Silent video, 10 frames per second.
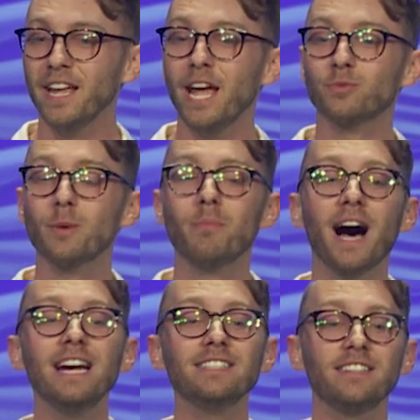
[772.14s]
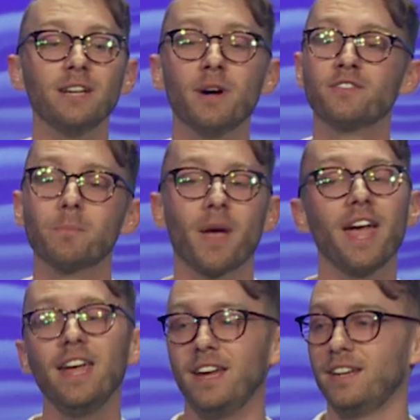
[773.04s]
It reminded him of the
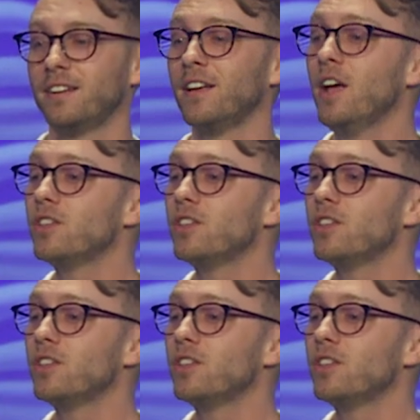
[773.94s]
pain,